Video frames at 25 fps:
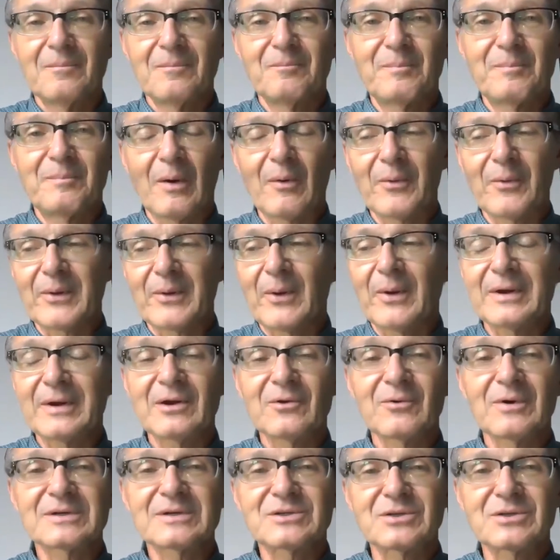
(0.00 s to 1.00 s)
But we're going
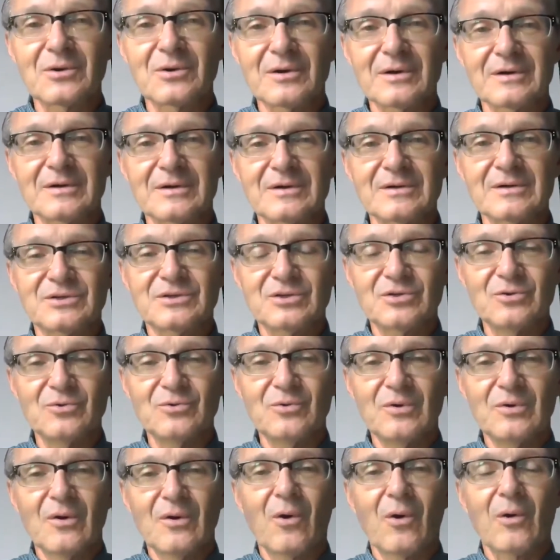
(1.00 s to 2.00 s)
to return
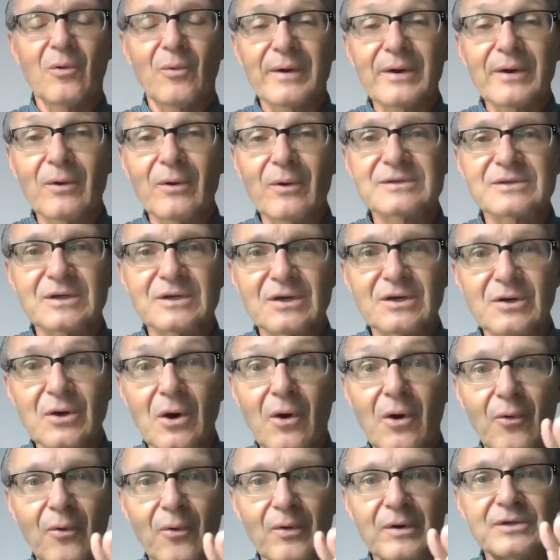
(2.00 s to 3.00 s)
to, or we're going to
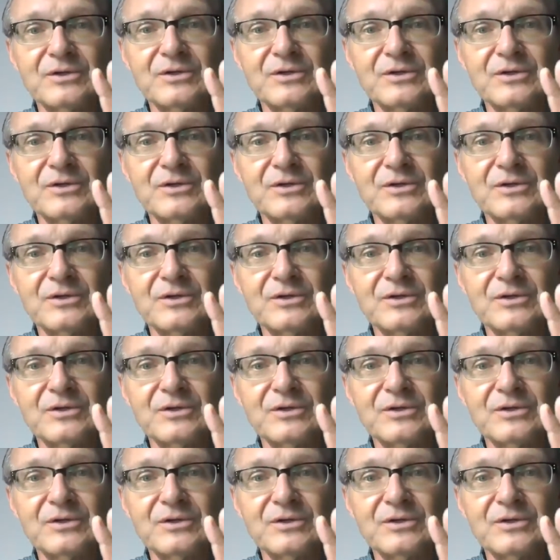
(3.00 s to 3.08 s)
go